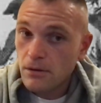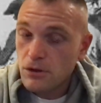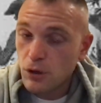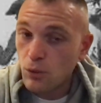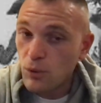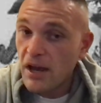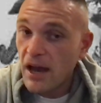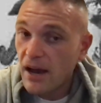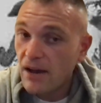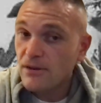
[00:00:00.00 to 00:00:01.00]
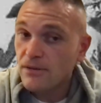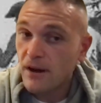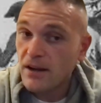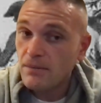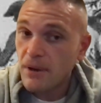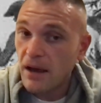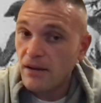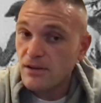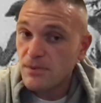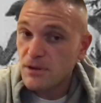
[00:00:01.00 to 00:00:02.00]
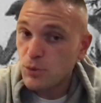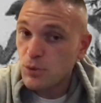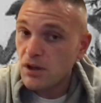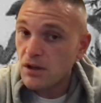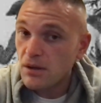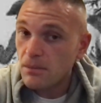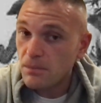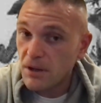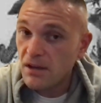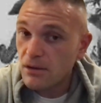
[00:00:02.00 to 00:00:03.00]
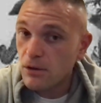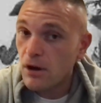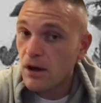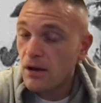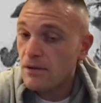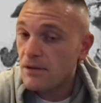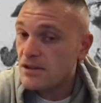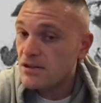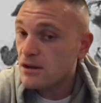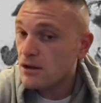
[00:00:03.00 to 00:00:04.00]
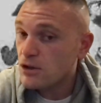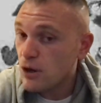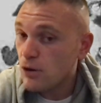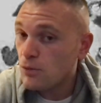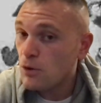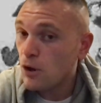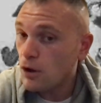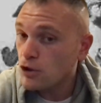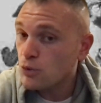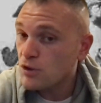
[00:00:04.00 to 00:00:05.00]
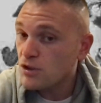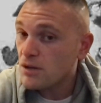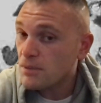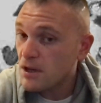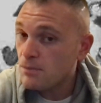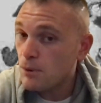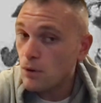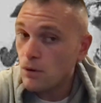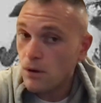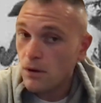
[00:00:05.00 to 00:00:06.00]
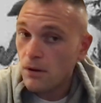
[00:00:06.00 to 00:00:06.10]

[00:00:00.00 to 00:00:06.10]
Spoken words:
So we have to find a balance between being this charitable, altruistic people